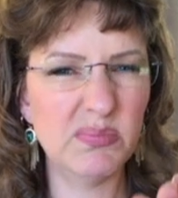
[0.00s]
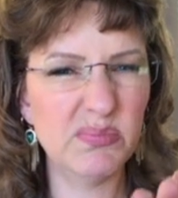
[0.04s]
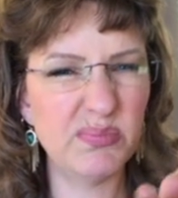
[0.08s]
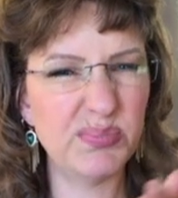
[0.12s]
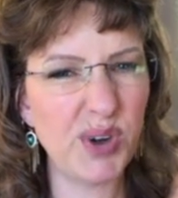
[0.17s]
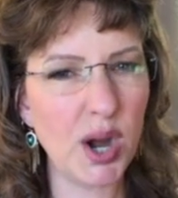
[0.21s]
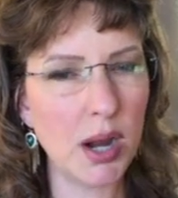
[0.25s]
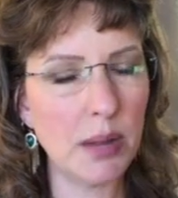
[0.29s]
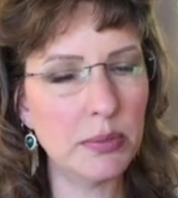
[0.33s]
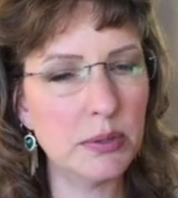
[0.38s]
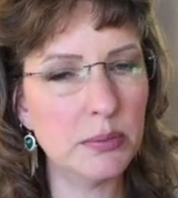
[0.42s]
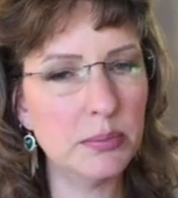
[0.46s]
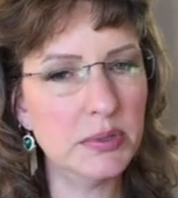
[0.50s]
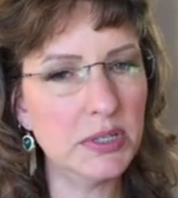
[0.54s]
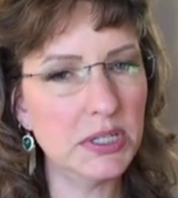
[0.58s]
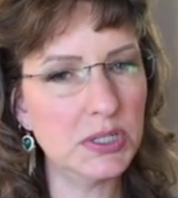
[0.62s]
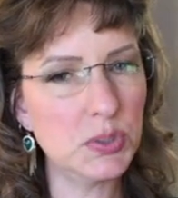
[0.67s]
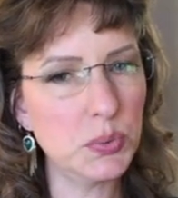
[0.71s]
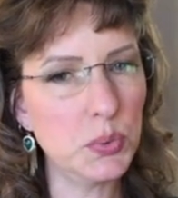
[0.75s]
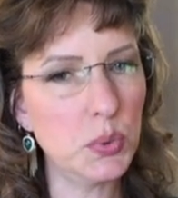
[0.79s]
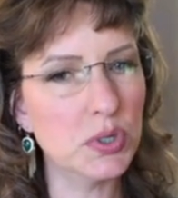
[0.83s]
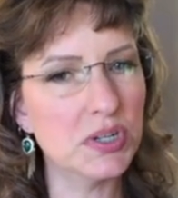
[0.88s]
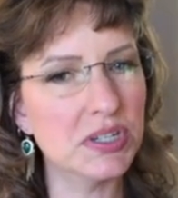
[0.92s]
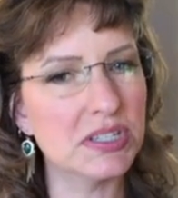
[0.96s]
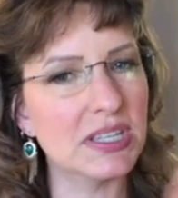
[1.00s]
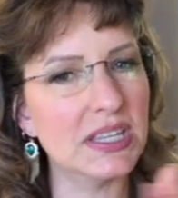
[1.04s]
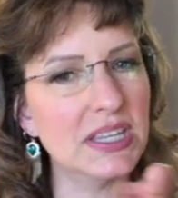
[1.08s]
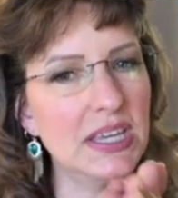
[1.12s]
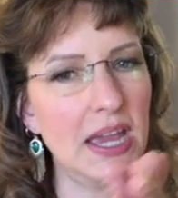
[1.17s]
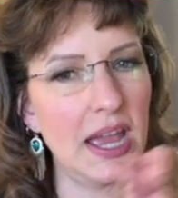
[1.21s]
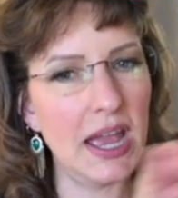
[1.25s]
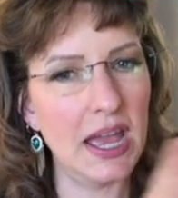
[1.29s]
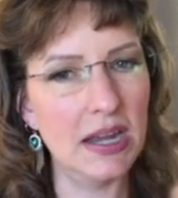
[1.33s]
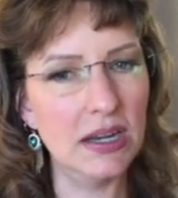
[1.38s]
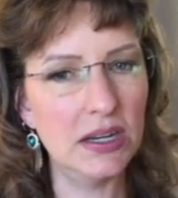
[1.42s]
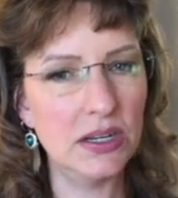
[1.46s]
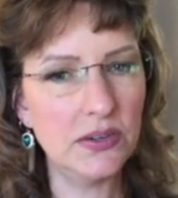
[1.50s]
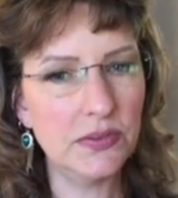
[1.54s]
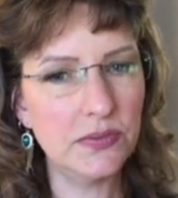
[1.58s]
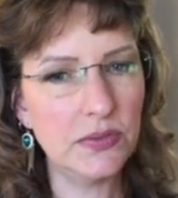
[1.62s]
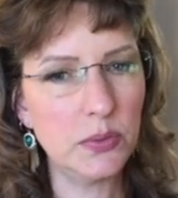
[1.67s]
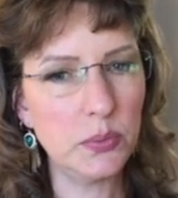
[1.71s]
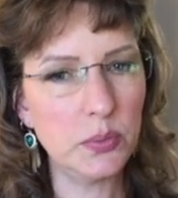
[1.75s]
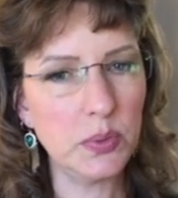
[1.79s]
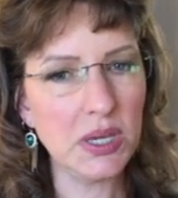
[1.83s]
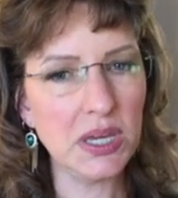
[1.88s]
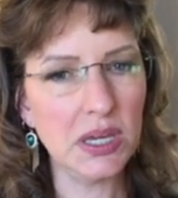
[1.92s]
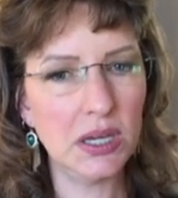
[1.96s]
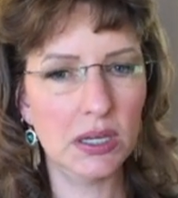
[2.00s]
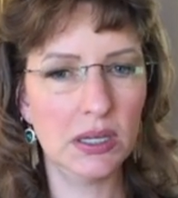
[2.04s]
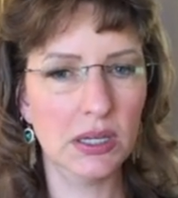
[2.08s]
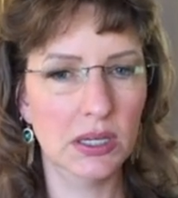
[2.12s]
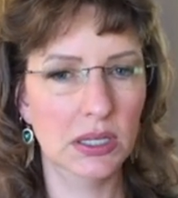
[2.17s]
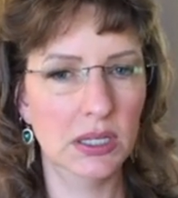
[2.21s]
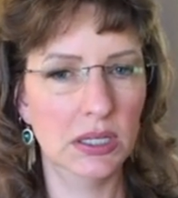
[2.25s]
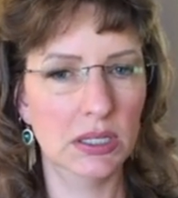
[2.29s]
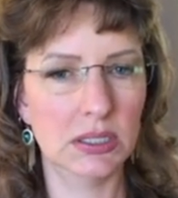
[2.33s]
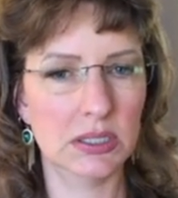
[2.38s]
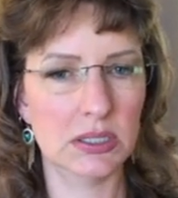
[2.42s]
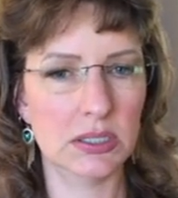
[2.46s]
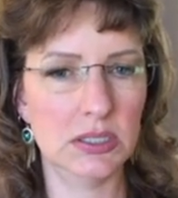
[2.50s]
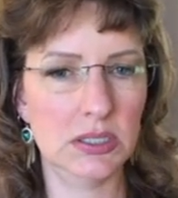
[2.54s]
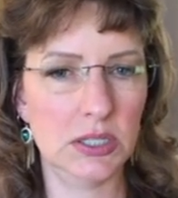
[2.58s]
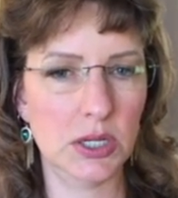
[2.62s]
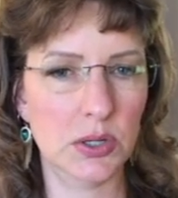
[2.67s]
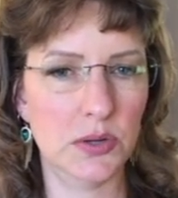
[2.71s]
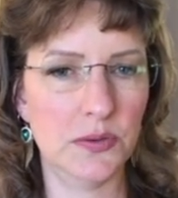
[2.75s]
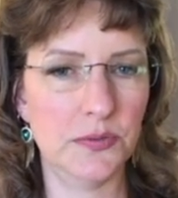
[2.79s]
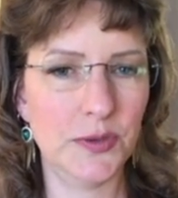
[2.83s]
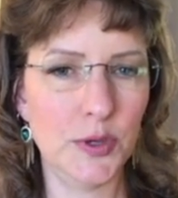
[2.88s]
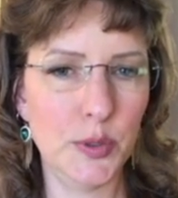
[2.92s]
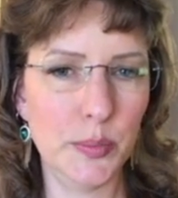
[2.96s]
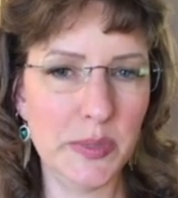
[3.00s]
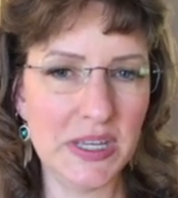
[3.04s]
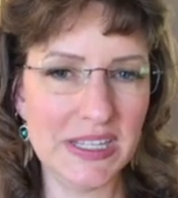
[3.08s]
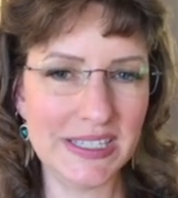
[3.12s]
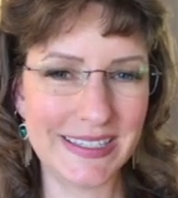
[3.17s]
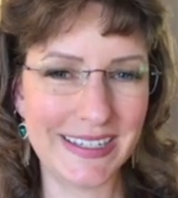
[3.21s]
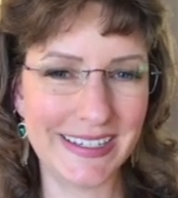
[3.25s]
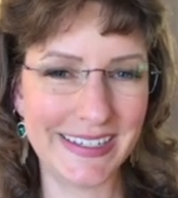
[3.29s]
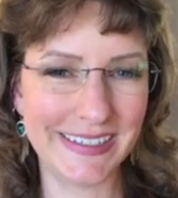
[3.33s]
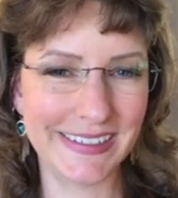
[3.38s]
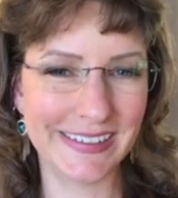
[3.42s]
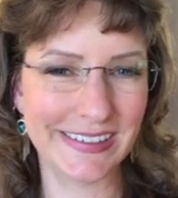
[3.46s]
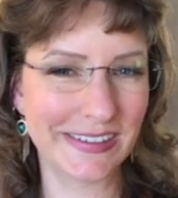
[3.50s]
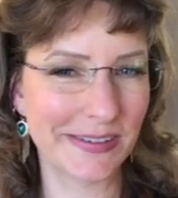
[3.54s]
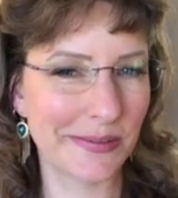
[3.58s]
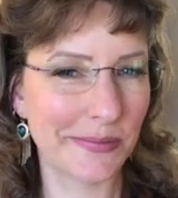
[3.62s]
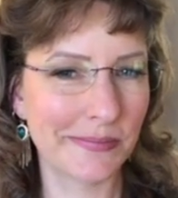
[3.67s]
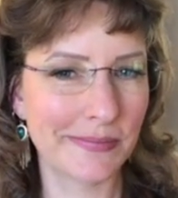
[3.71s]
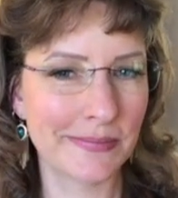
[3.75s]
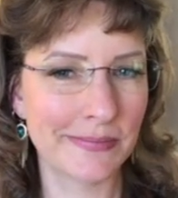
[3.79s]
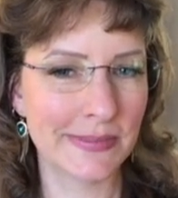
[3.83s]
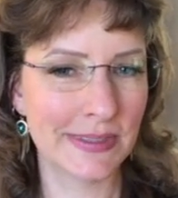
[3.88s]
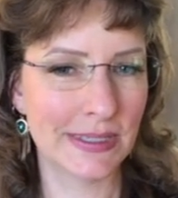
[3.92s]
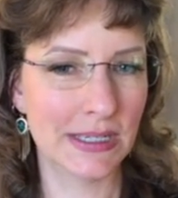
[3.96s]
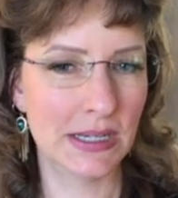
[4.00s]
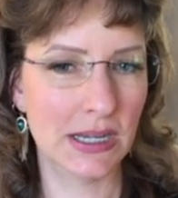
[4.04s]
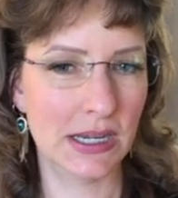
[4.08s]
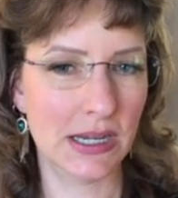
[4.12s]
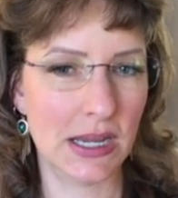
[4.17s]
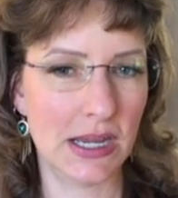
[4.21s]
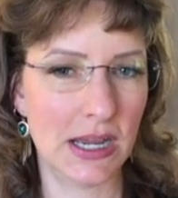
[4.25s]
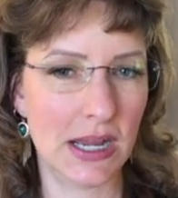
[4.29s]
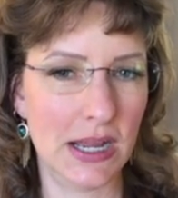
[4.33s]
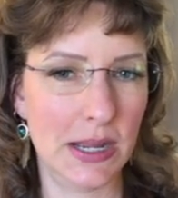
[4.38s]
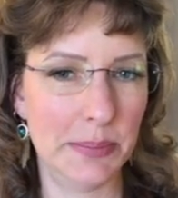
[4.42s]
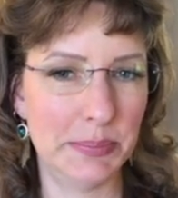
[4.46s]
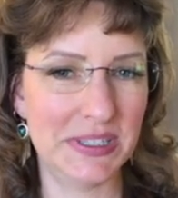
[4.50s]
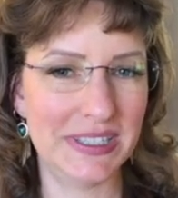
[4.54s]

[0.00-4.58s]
probably towards the end of the week. So if you miss it, I'm